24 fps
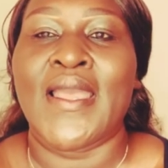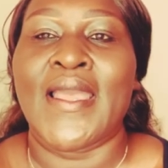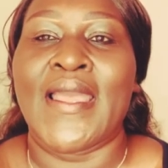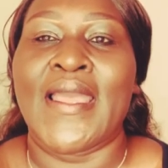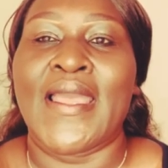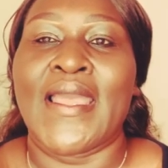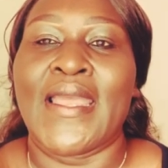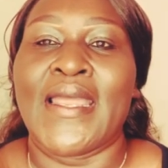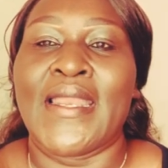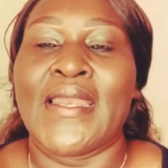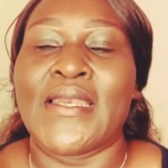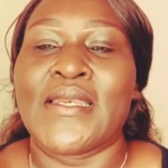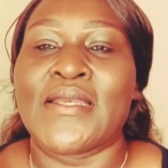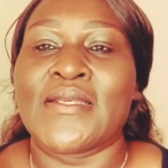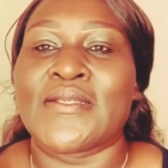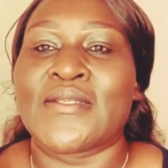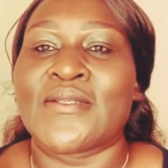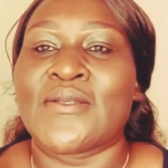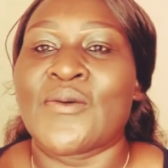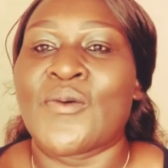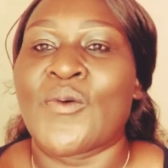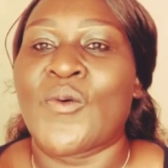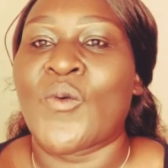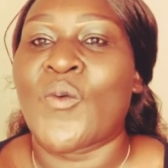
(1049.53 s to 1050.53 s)
and
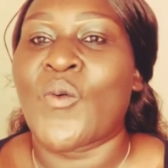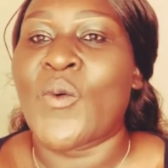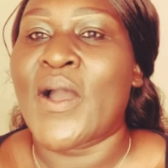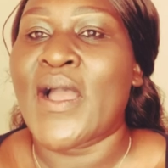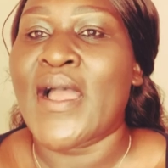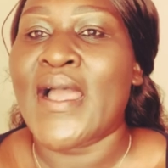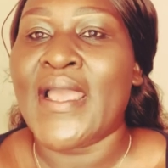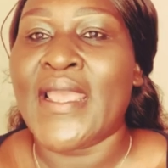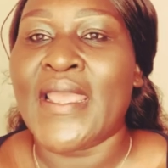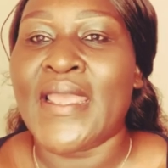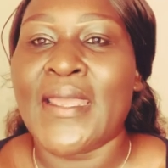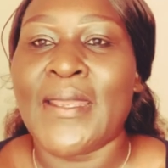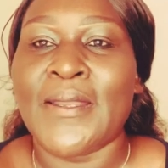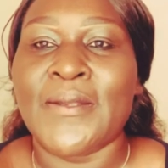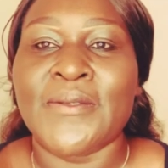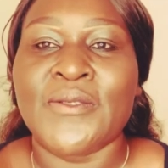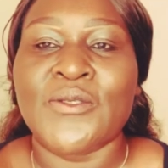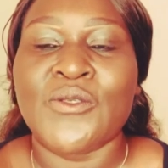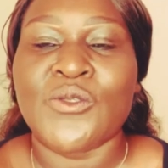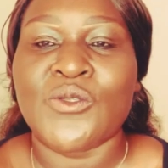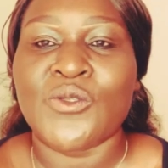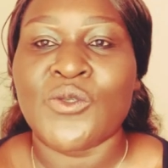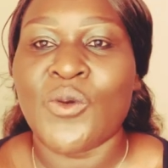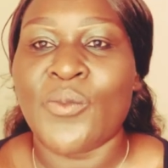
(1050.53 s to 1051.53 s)
why
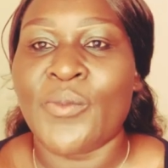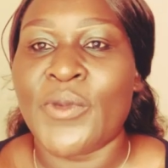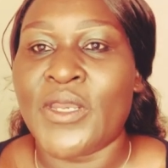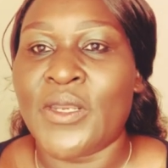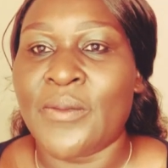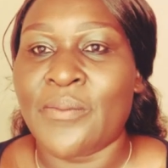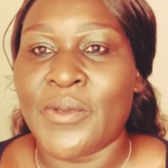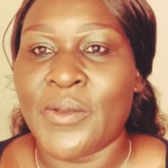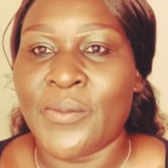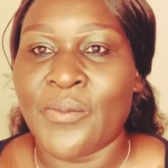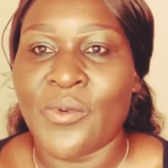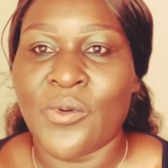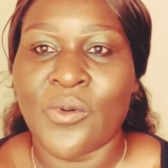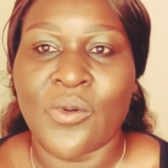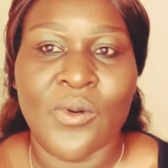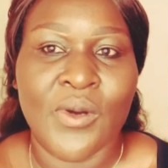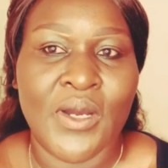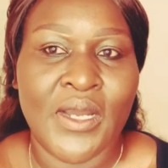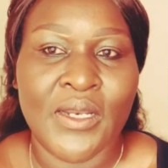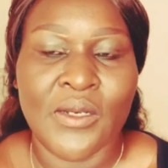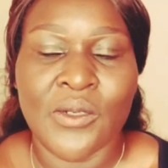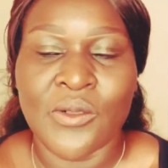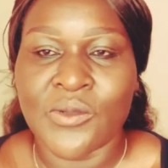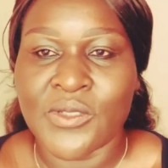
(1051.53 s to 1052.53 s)
so many people
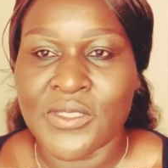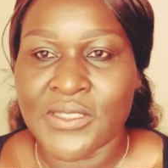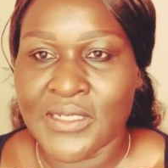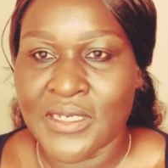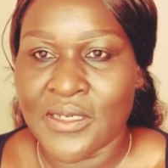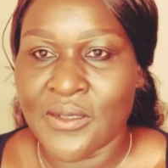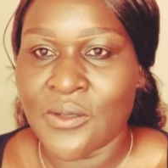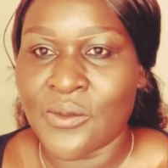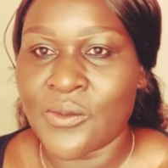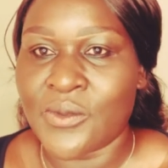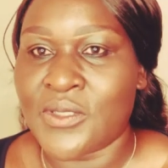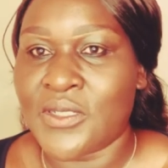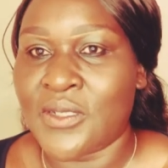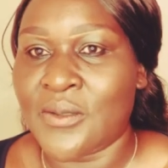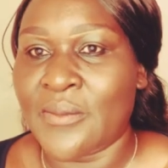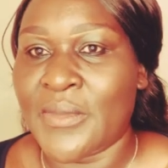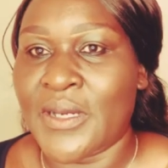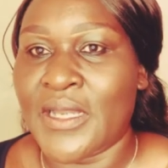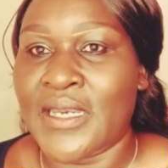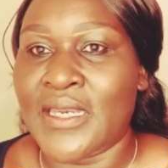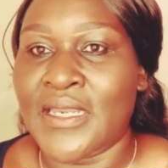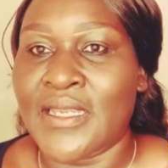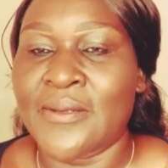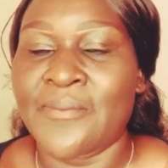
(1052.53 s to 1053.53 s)
are still losing
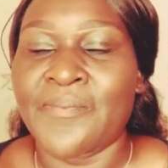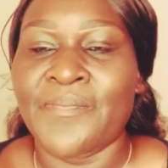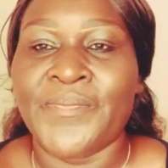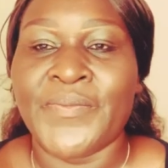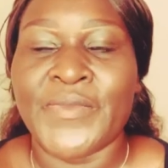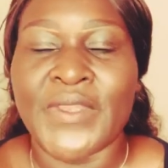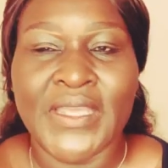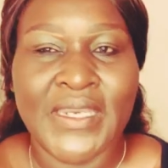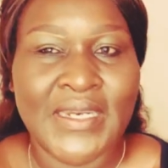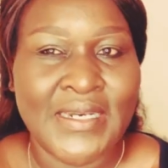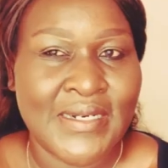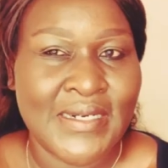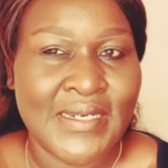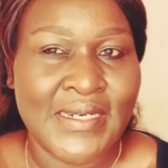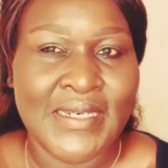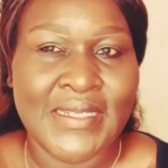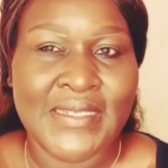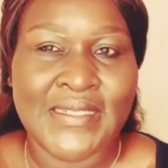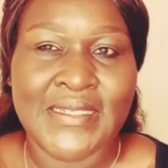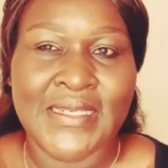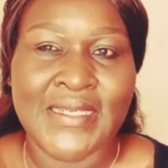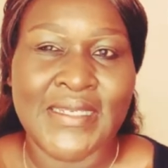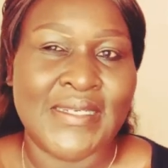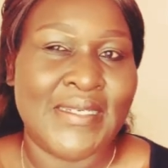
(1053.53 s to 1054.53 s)
money in real
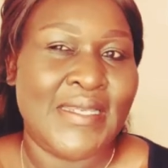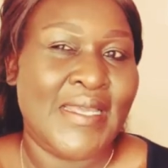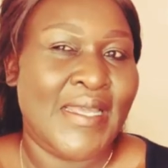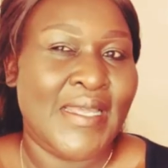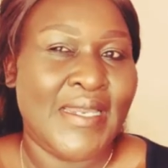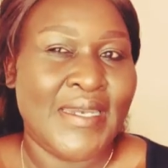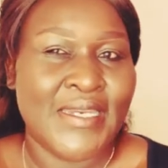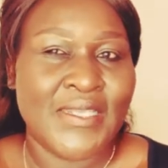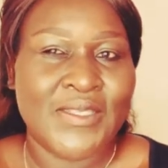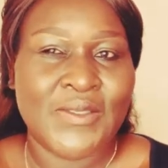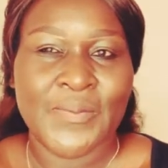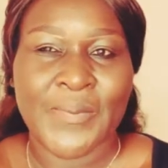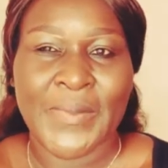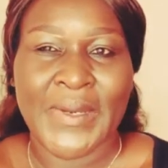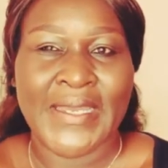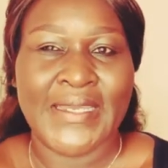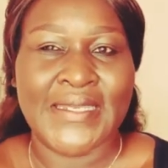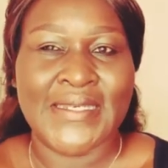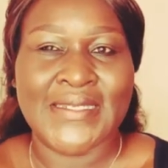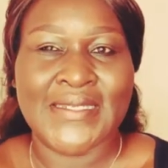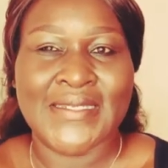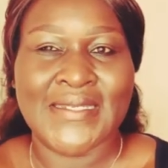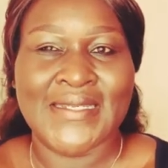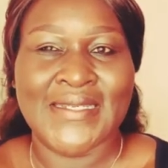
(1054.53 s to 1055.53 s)
estate
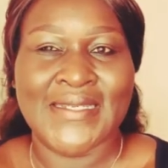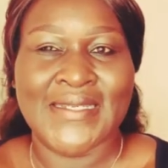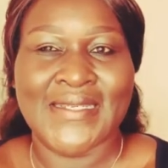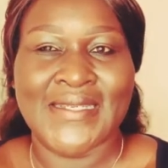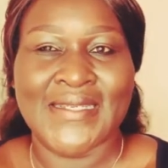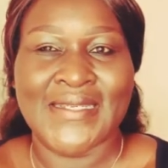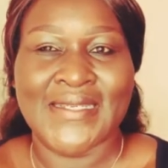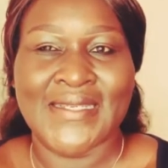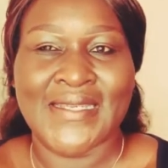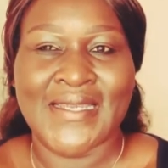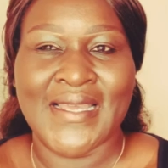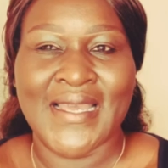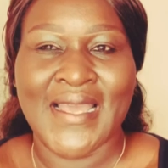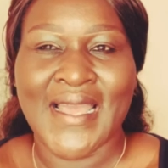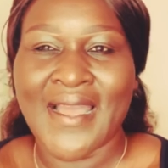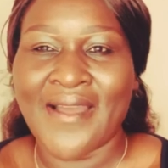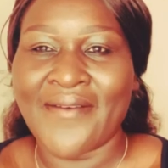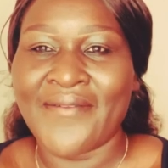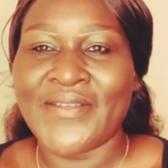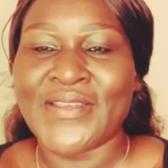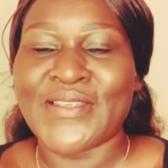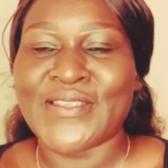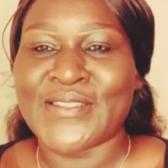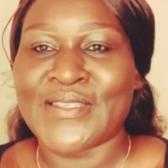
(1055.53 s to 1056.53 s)
despite
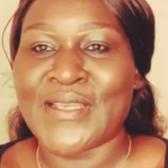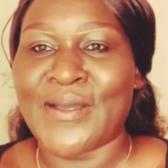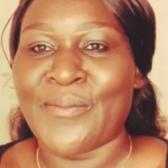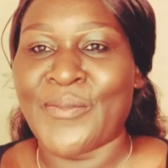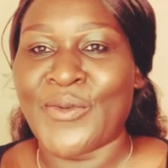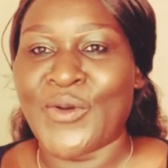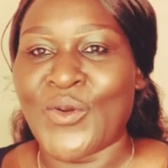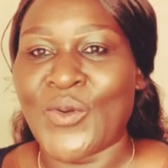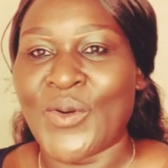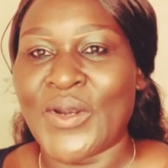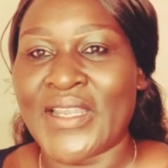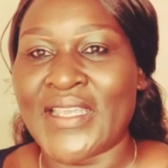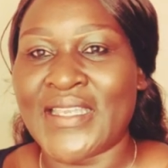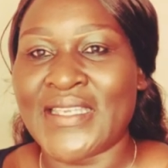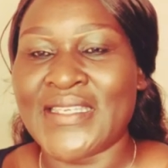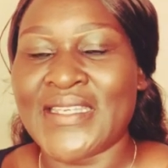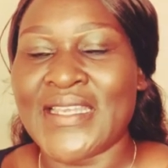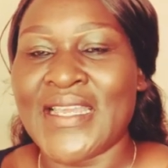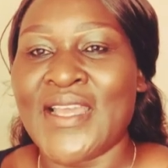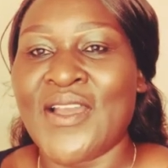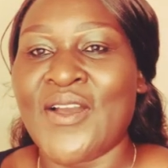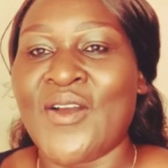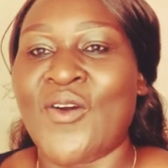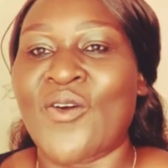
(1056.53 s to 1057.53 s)
having some knowledge
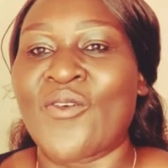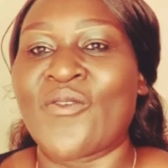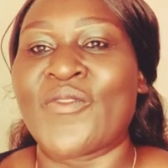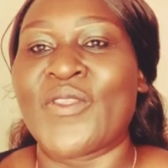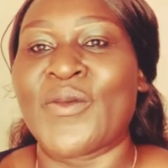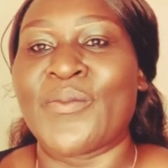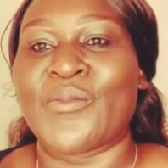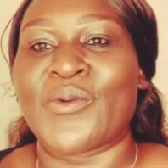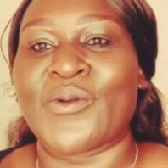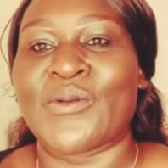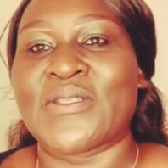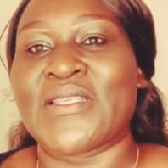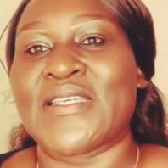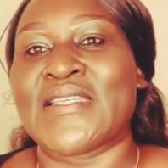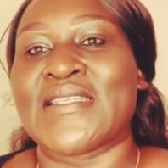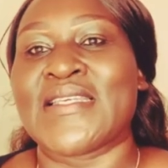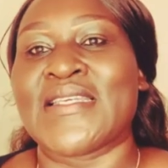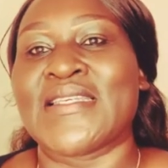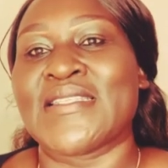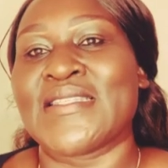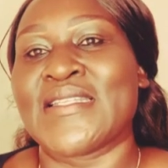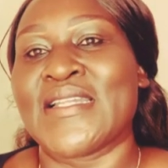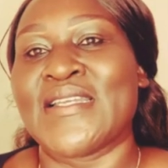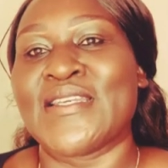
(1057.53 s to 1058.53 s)
of the
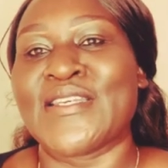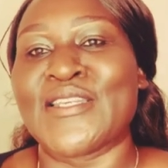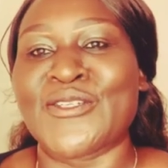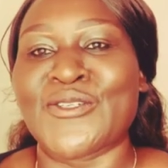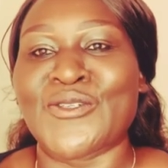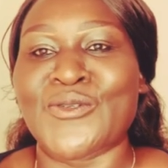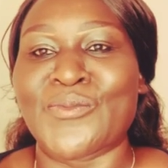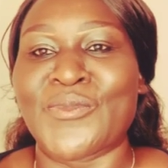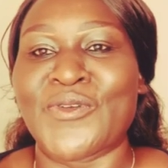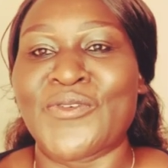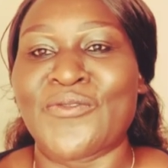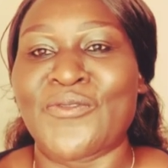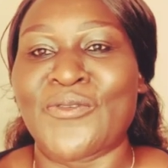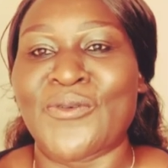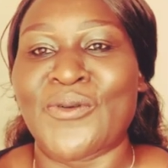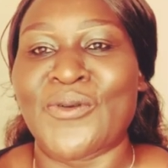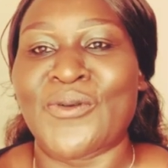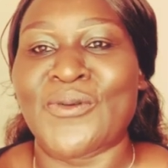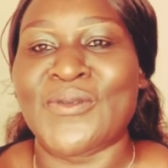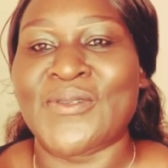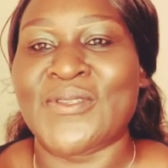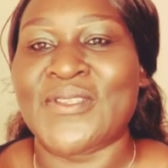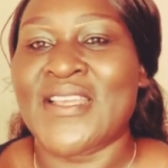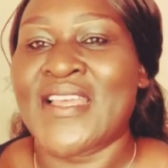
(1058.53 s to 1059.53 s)
processes that need to be
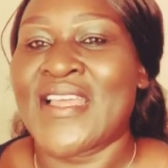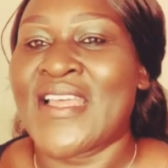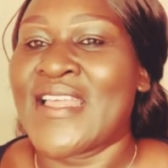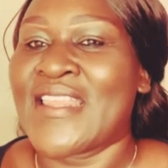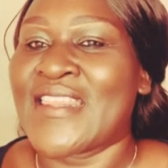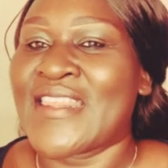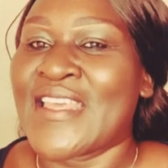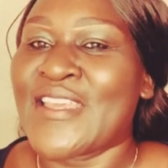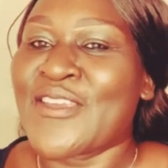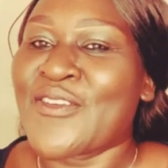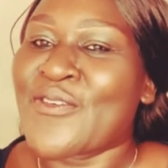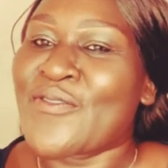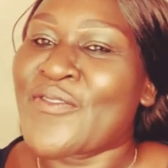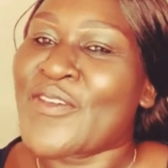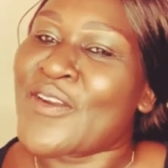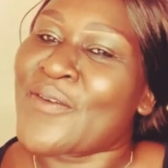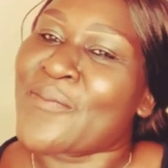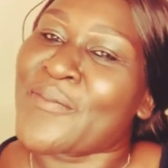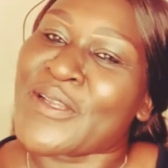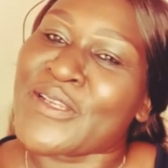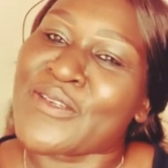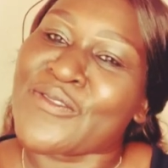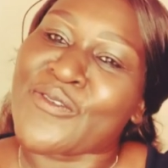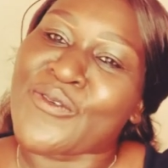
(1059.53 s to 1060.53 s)
followed. Thank you very
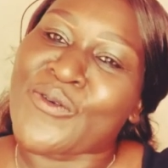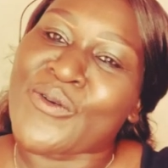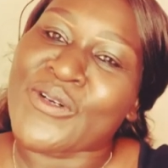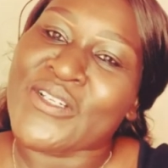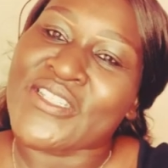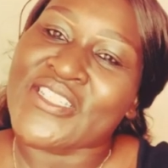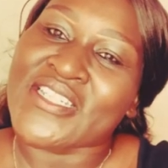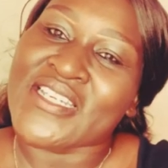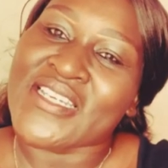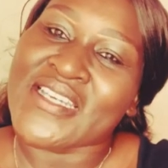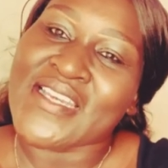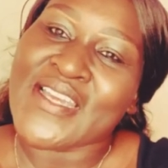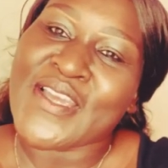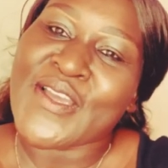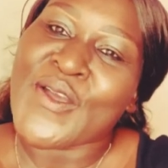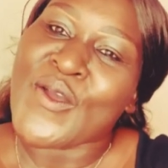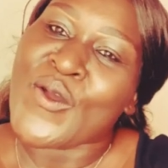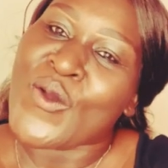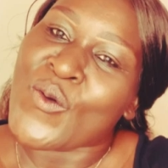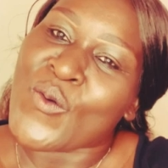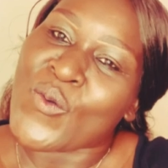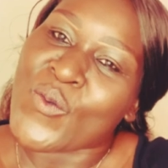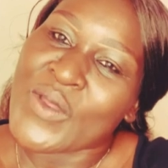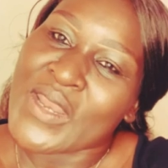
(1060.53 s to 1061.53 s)
much for watching.
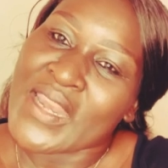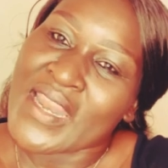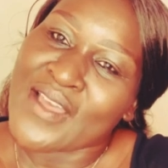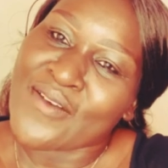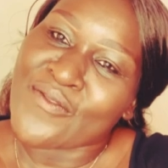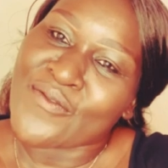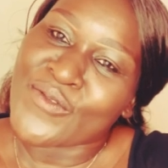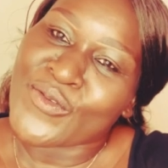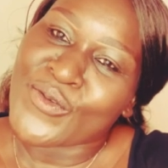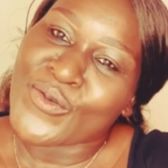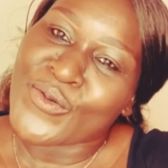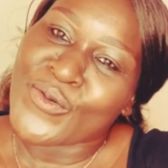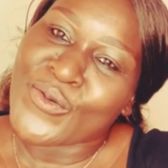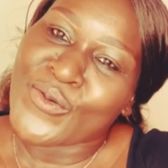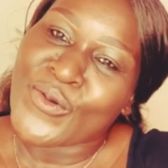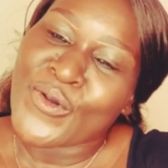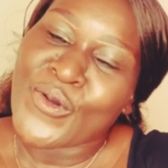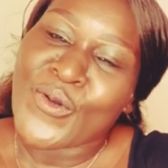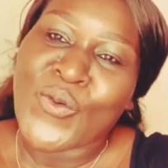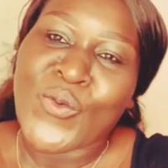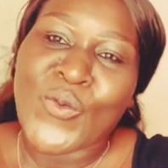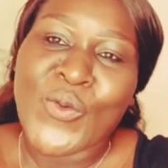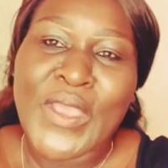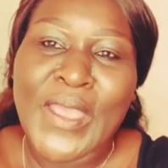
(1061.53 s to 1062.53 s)
We love you.
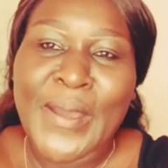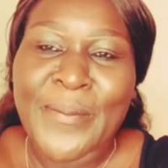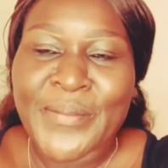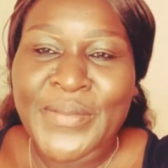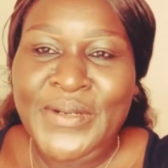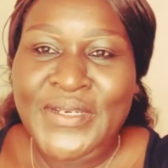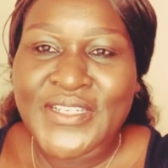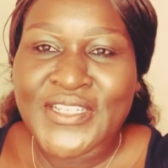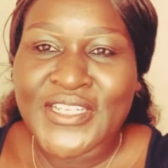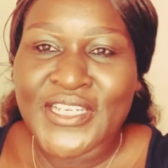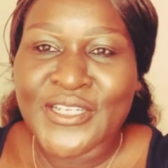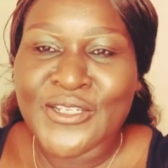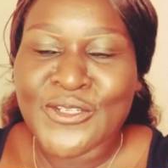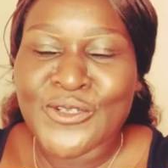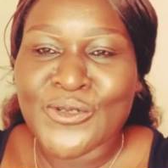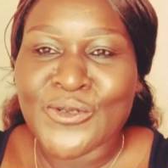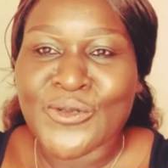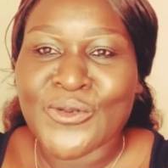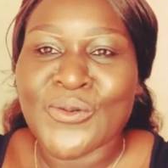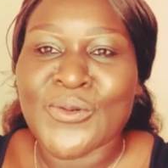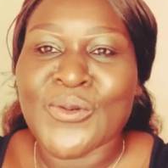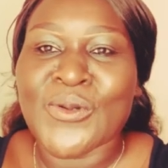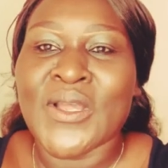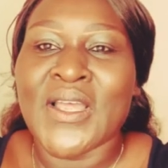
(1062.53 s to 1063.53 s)
We appreciate
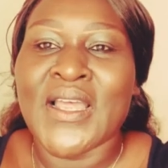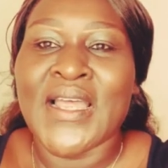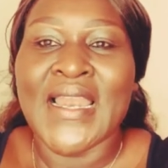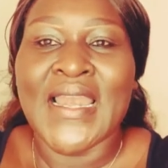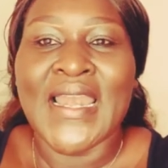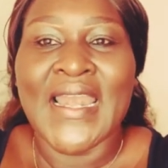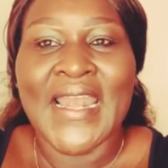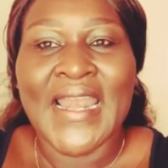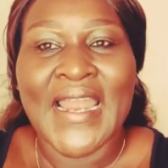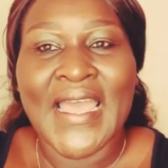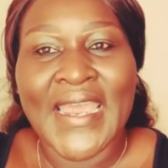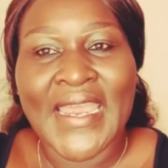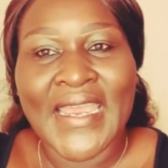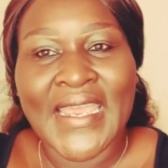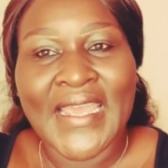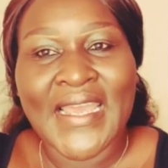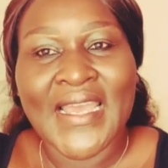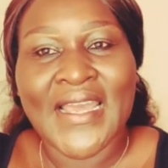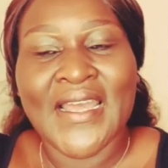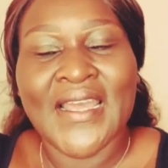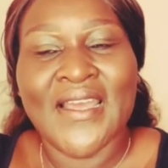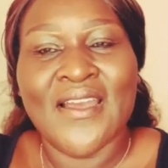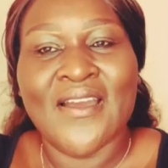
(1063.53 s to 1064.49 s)
you. Like,